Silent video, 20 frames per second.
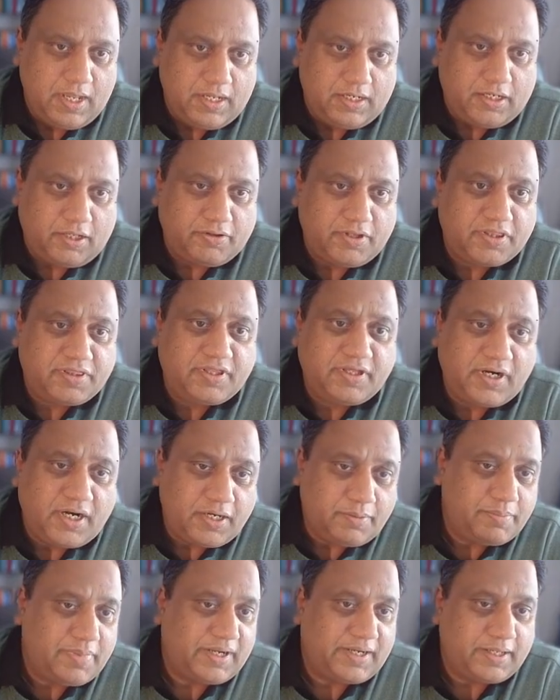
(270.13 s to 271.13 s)
Now, the
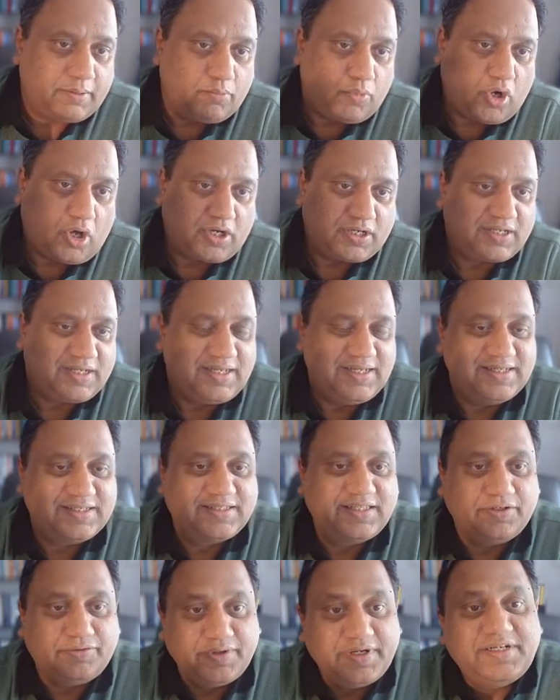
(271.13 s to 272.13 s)
third building block is
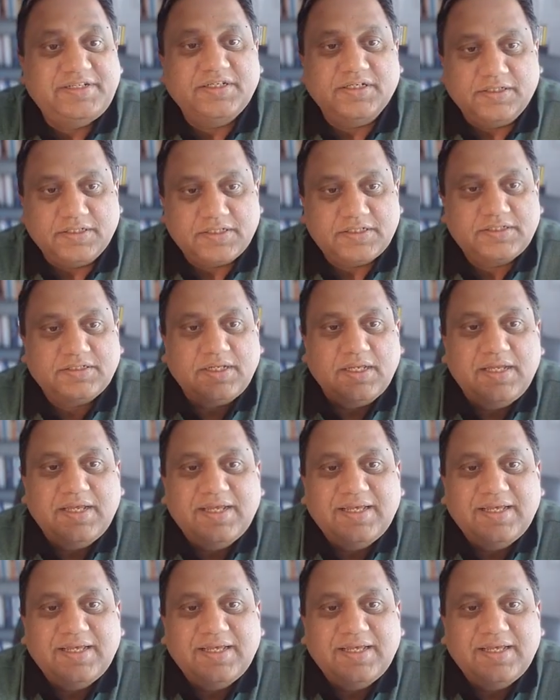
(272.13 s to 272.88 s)
the returns.